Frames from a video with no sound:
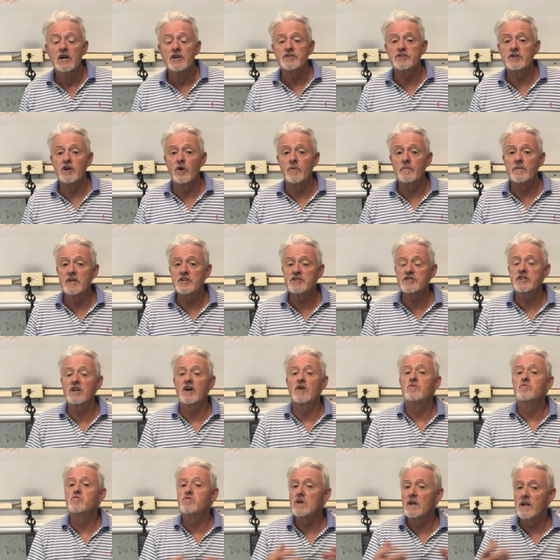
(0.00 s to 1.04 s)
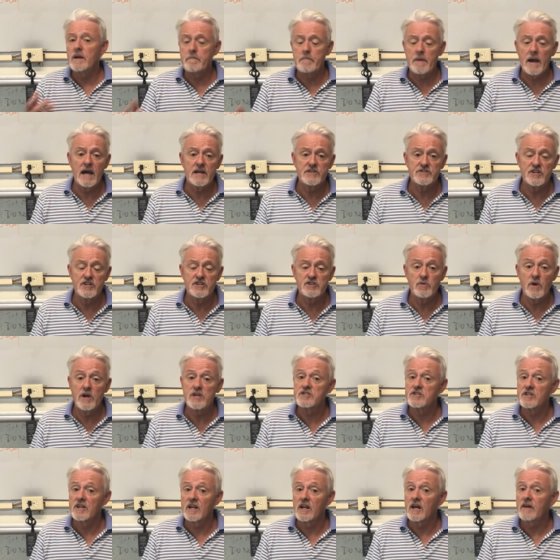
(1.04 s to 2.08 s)
So this is a really bad
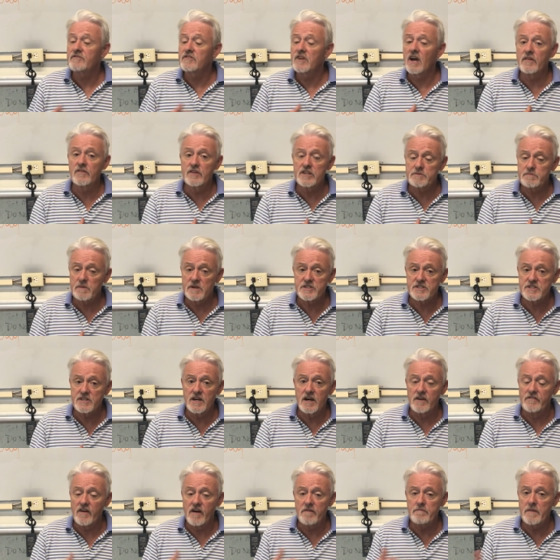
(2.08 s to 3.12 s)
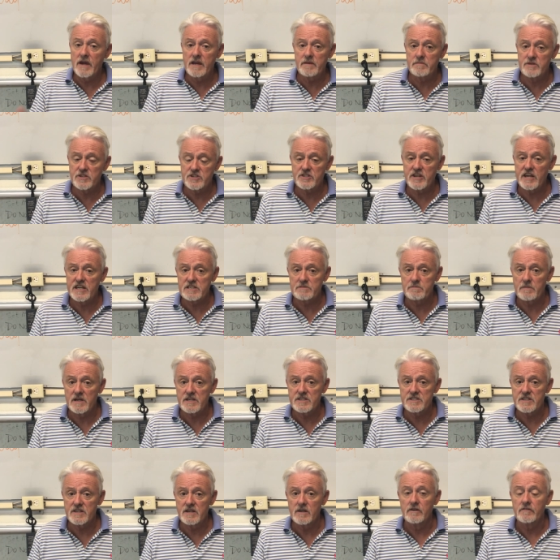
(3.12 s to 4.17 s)
situation, and I've done this myself. I've made mistakes
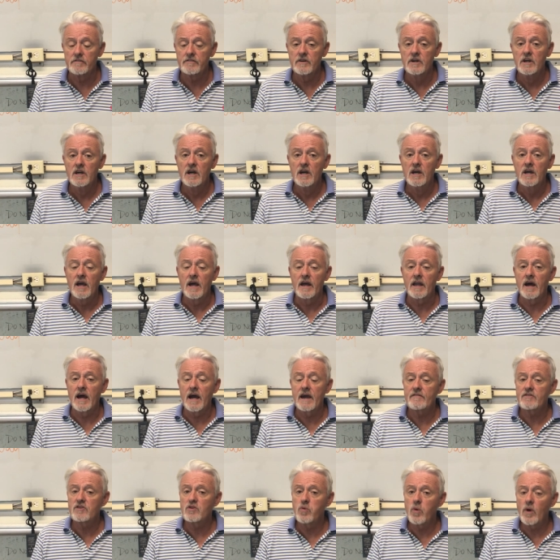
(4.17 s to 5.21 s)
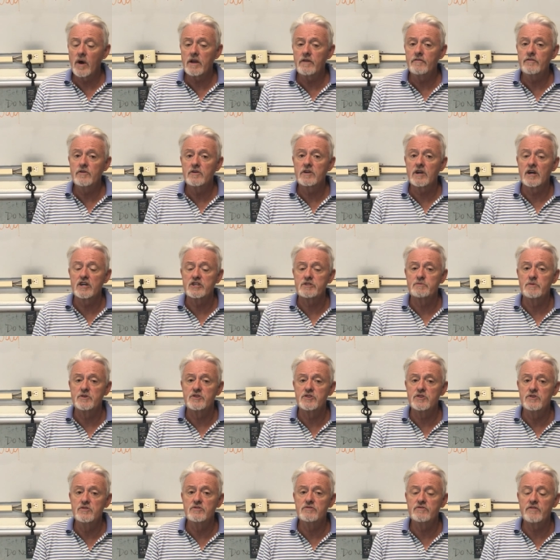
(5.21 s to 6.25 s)
myself, and I have quite a few
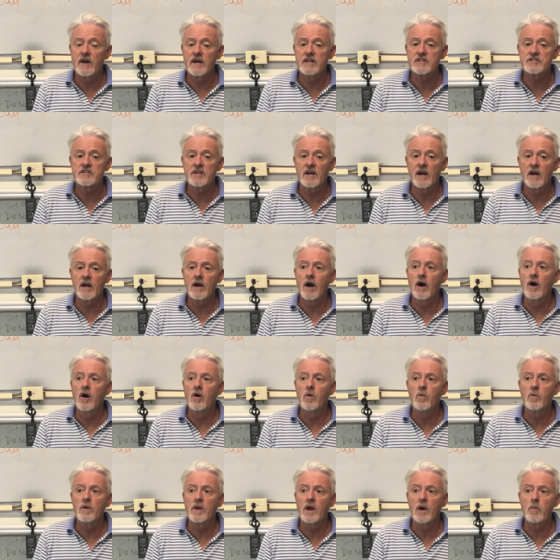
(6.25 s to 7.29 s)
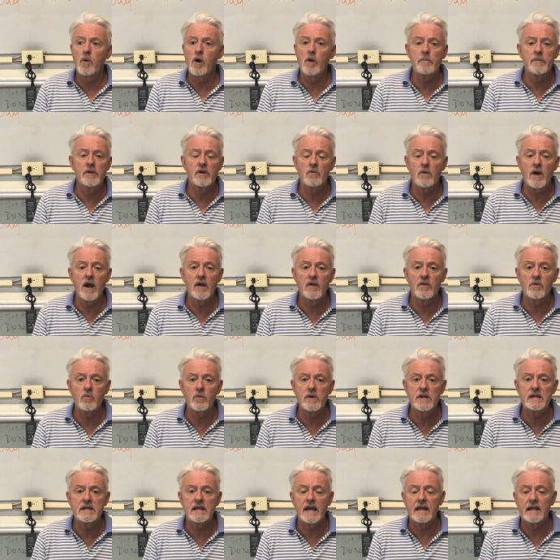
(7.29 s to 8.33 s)
customers whose vets say, oh, well, I won't be around at the
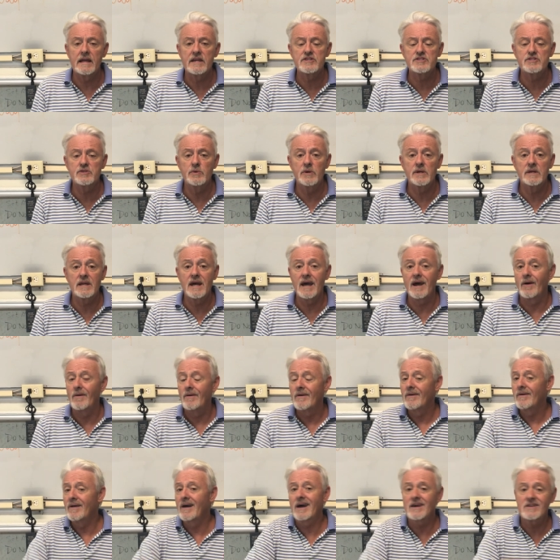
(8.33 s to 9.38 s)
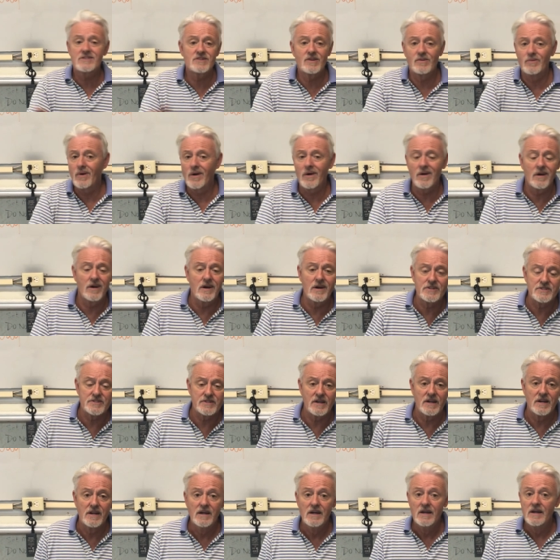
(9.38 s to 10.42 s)
weekend, let's do it now. That's the wrong
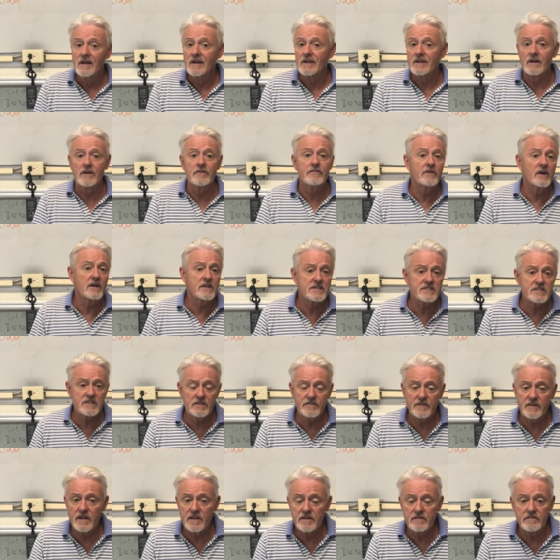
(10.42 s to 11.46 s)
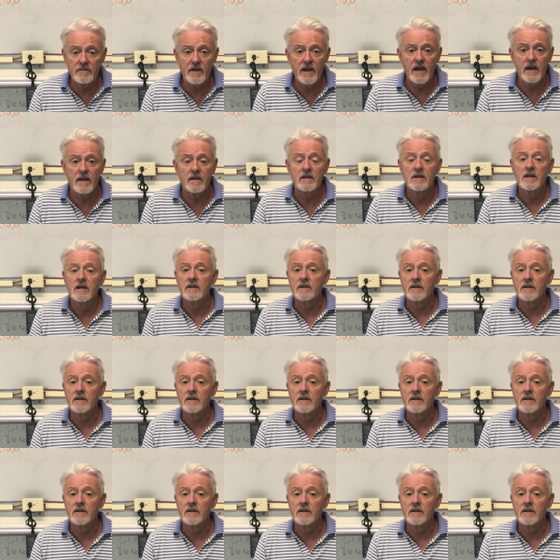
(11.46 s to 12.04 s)
answer. Go find yourself another vet.